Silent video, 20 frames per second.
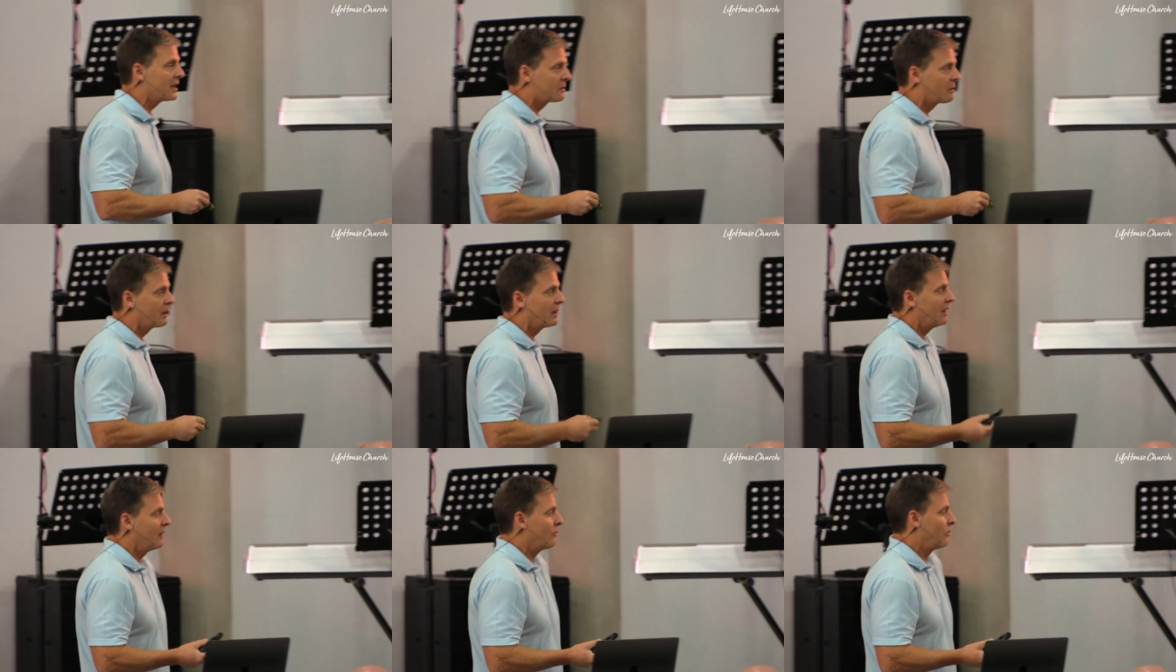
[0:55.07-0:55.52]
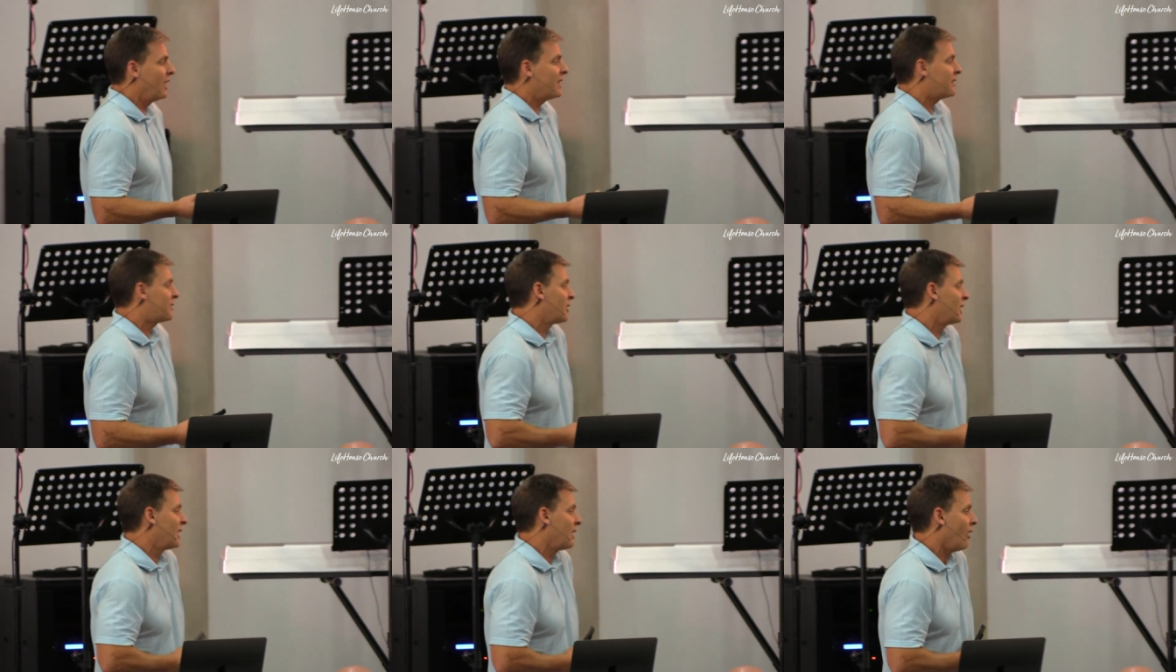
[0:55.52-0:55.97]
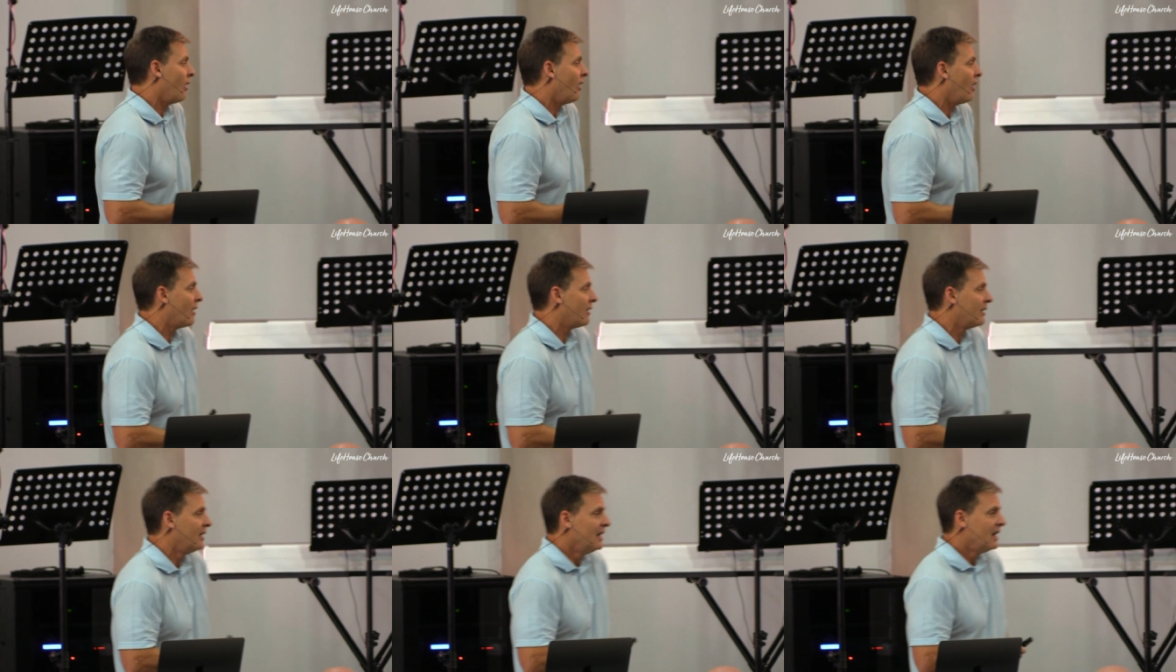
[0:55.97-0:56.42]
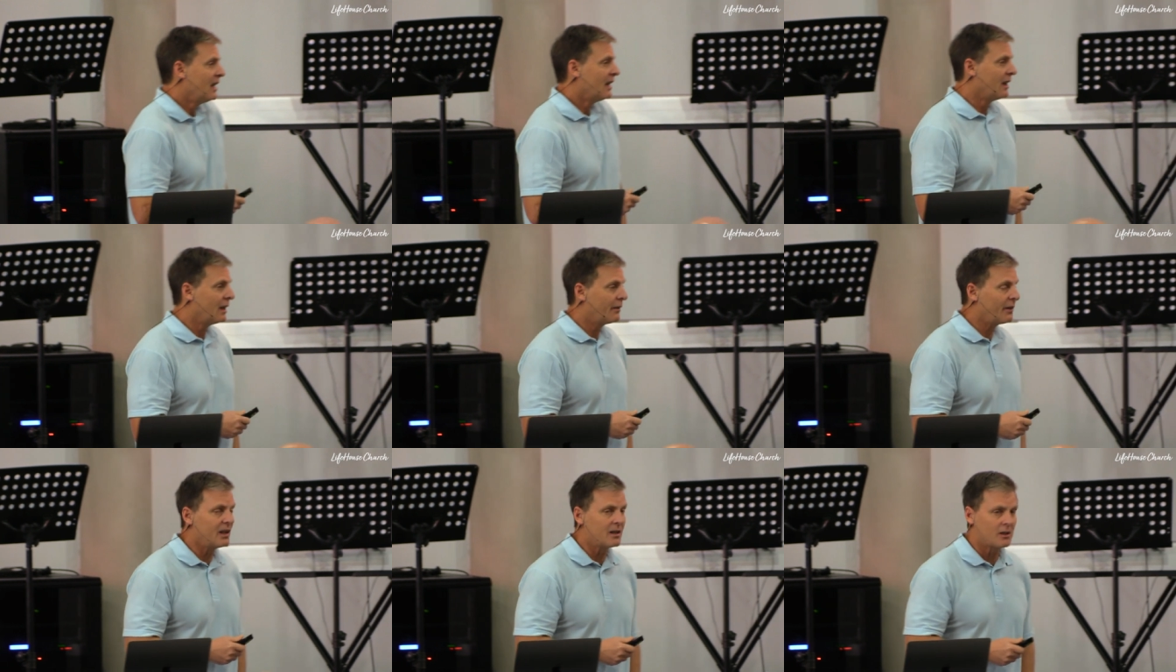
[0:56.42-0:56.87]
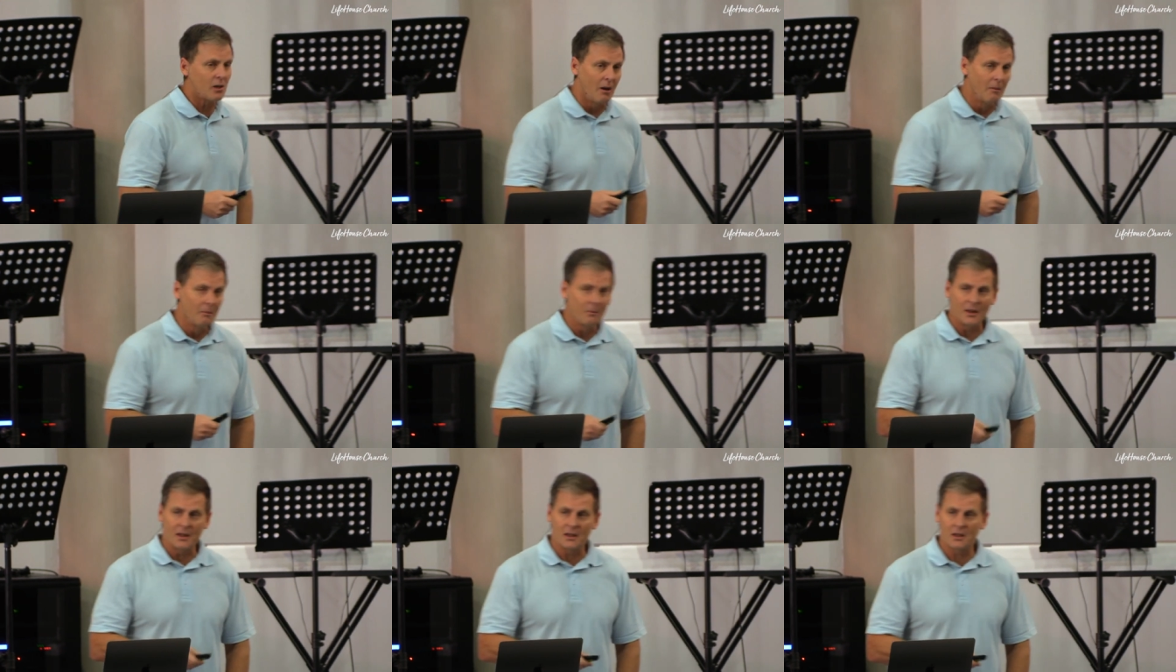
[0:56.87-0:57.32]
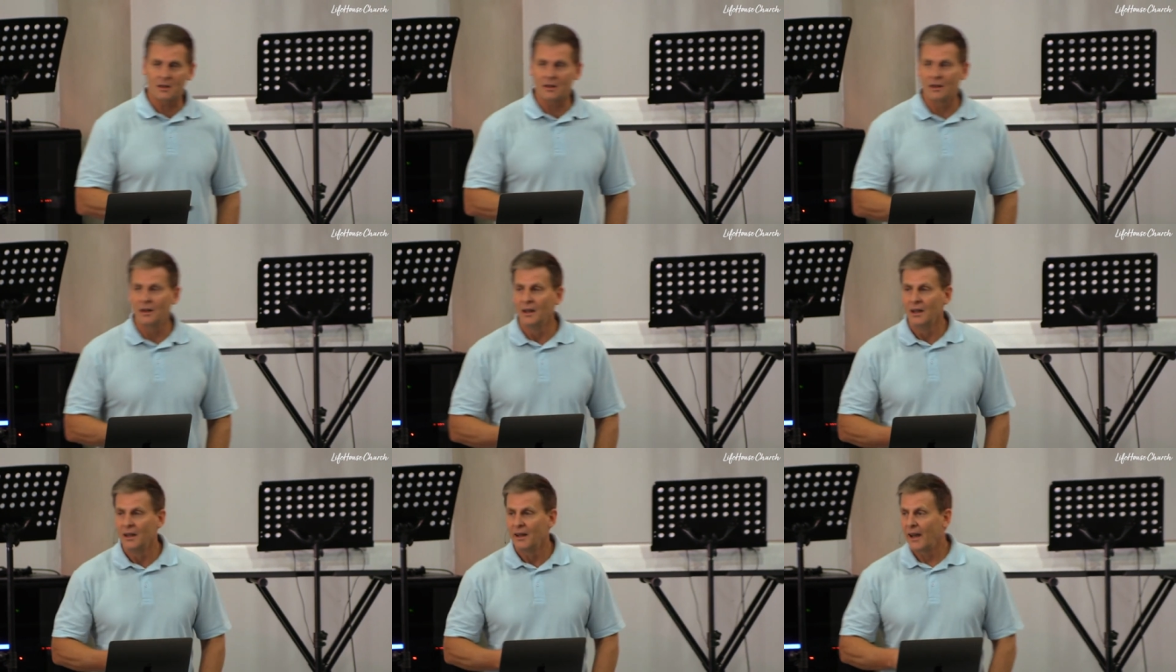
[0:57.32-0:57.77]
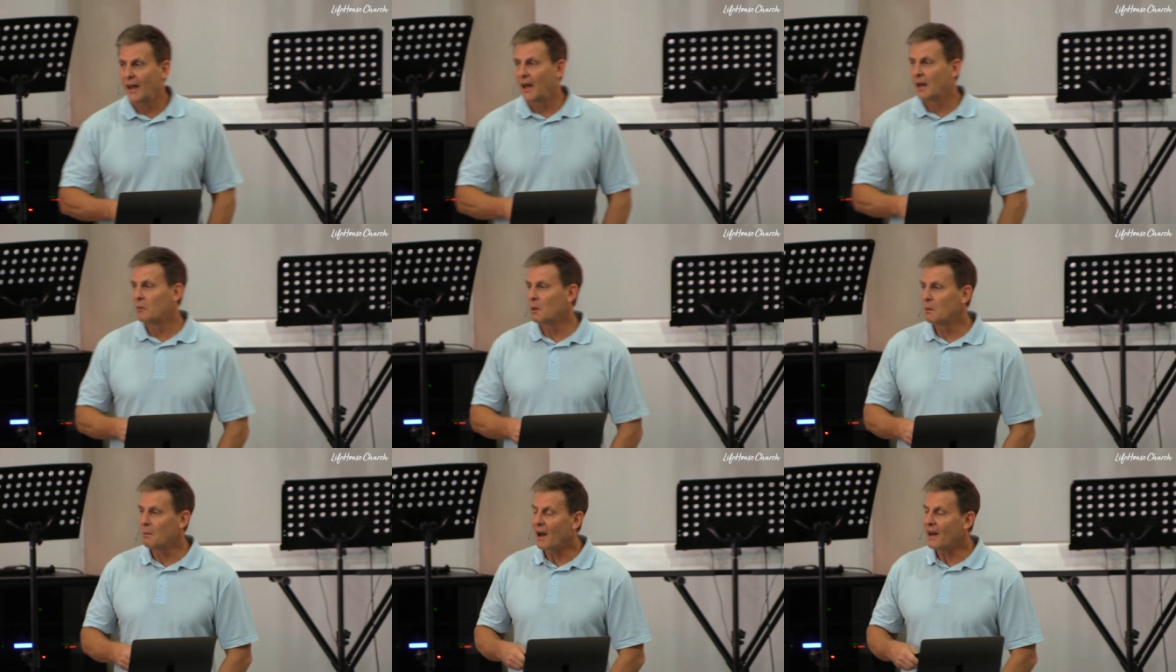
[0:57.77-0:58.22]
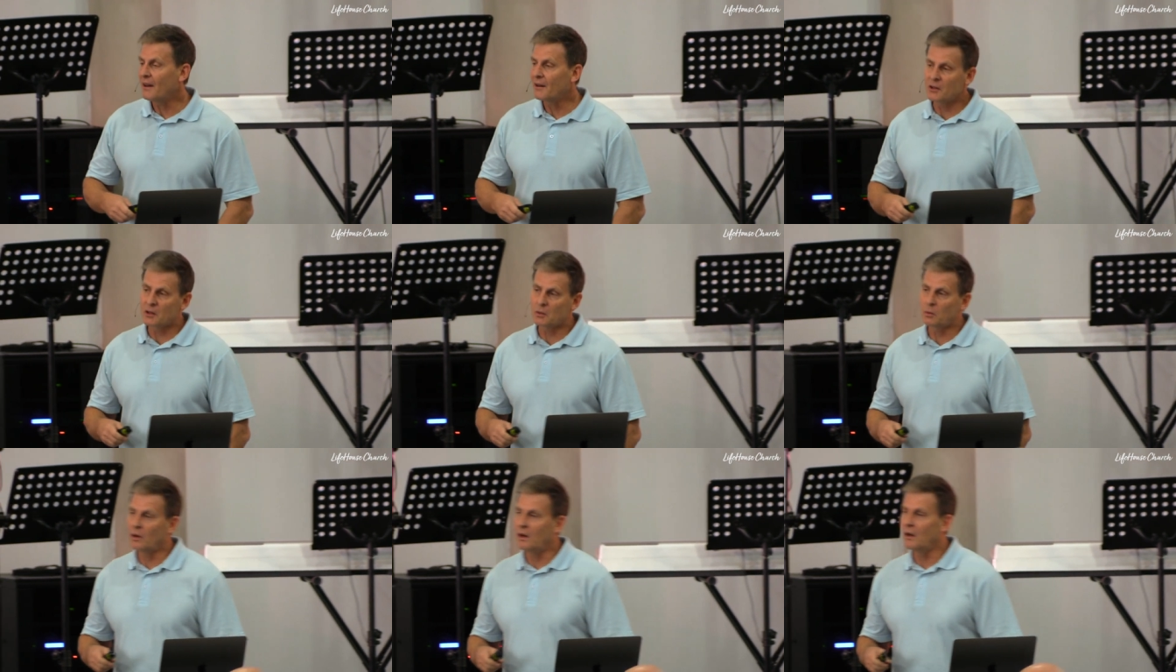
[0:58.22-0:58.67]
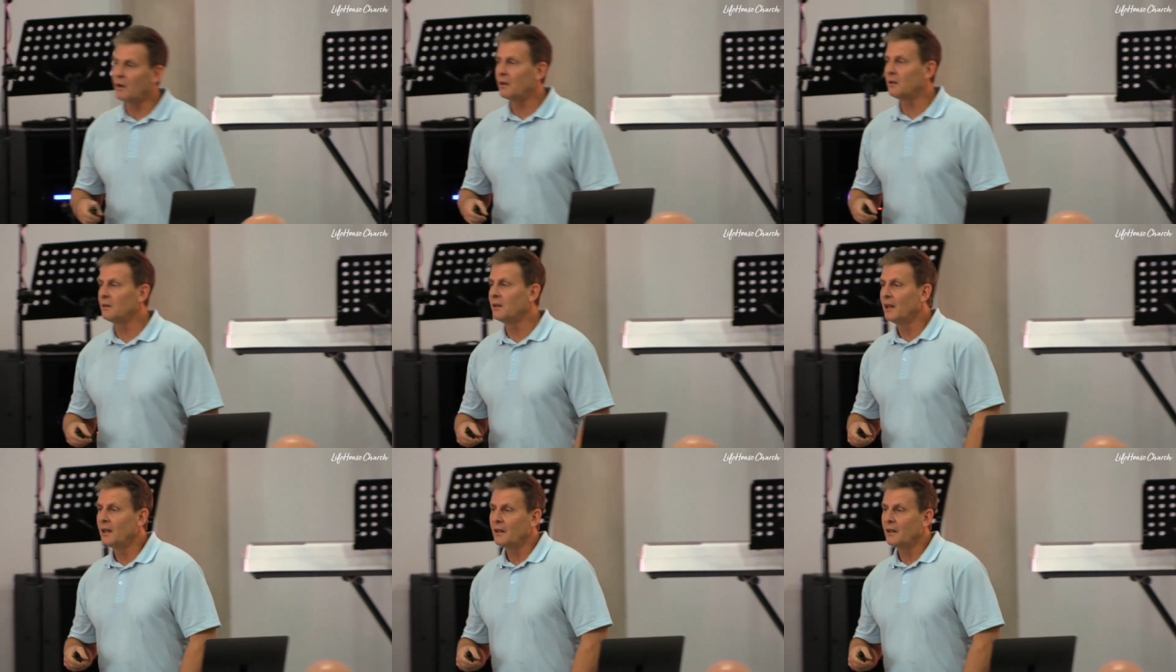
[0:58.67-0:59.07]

we literally are living zombies and we might as well,